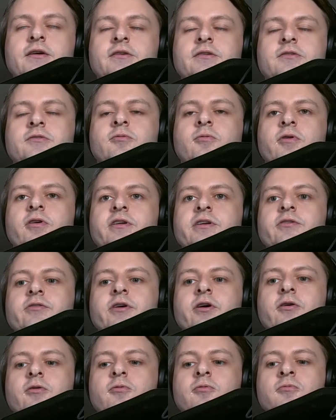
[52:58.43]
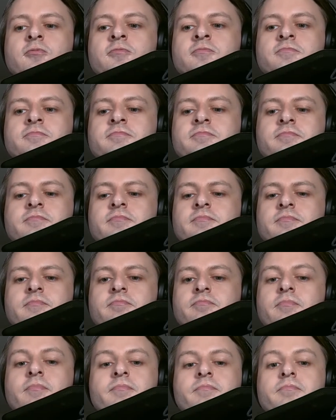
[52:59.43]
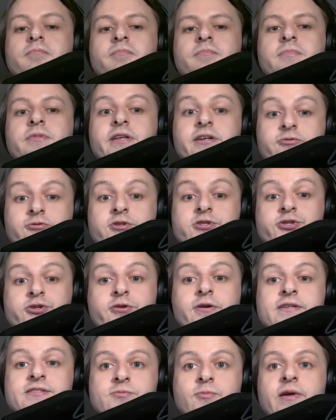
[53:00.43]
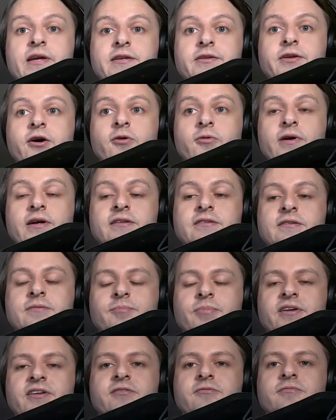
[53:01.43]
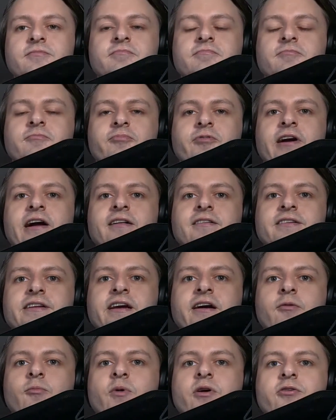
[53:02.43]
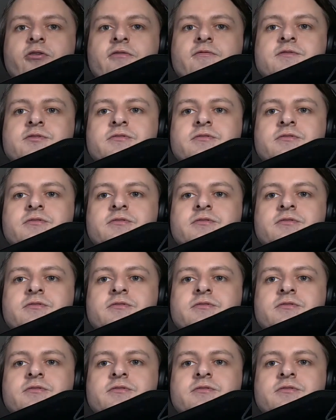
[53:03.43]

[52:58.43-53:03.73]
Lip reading: toward n- literature as we know it. But in reality, I wonder if